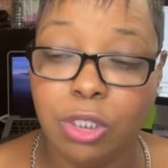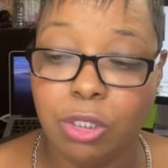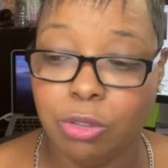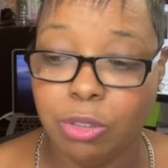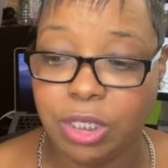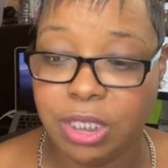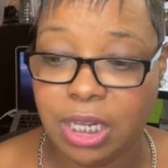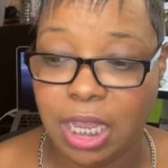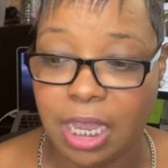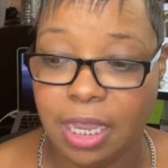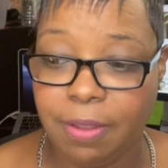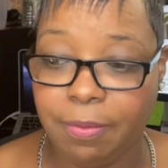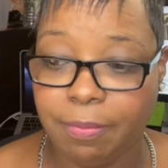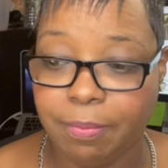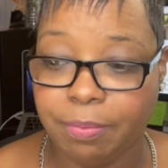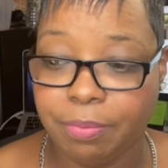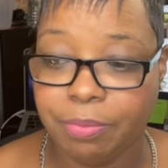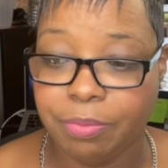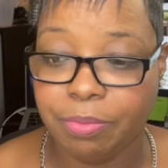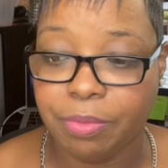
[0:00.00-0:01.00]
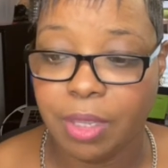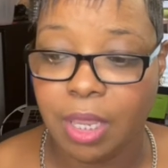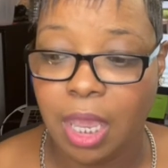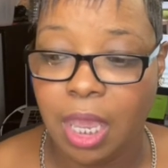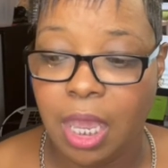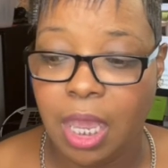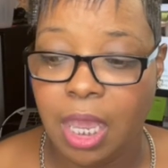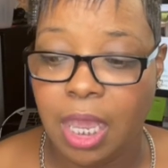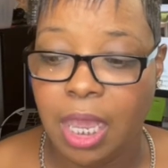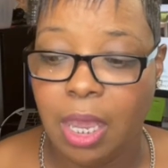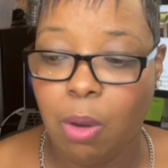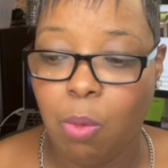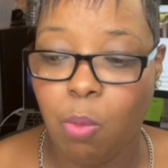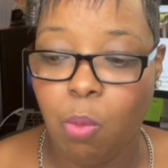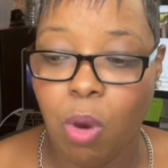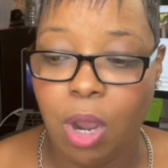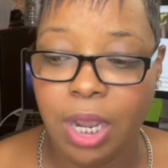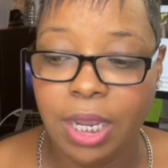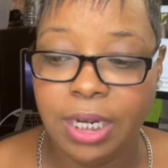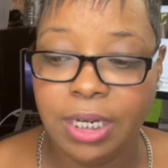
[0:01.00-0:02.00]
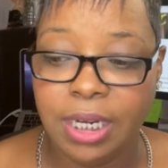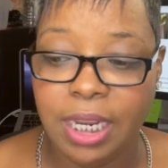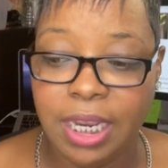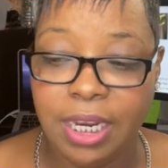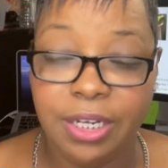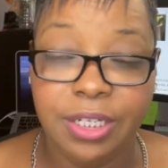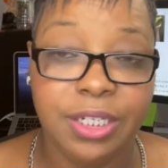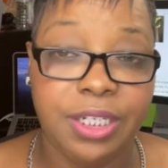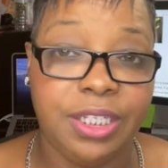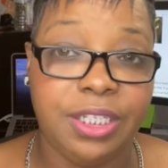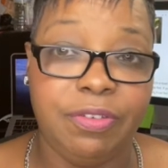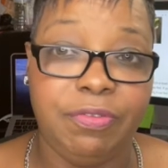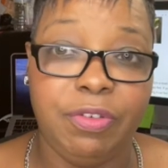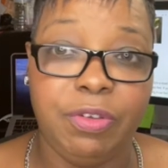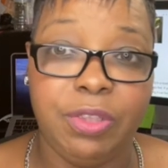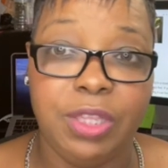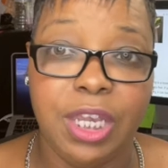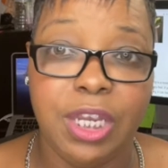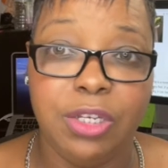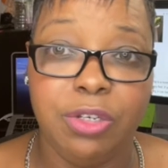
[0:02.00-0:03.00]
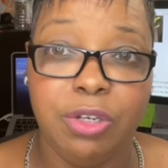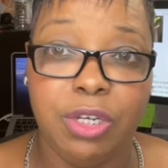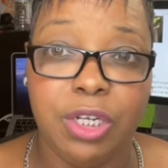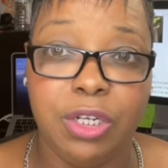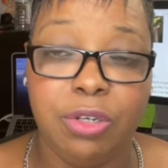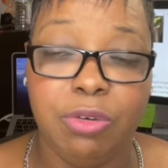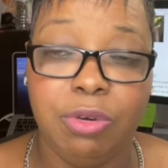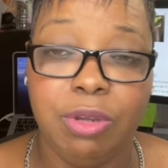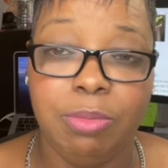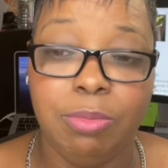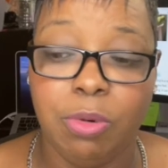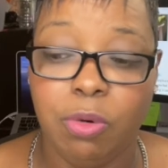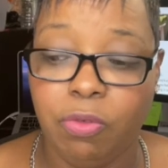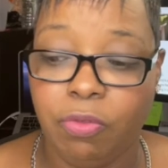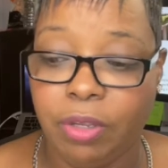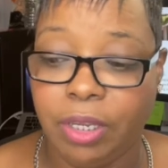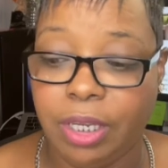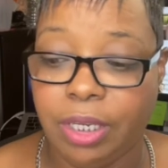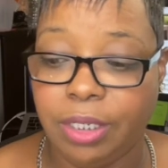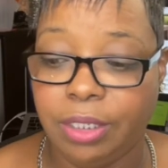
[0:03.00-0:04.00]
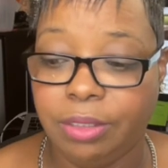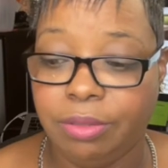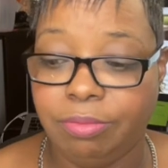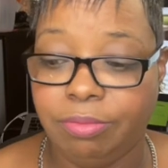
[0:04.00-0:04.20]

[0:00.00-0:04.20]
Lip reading: state. One, here's just a few things you can do in moving.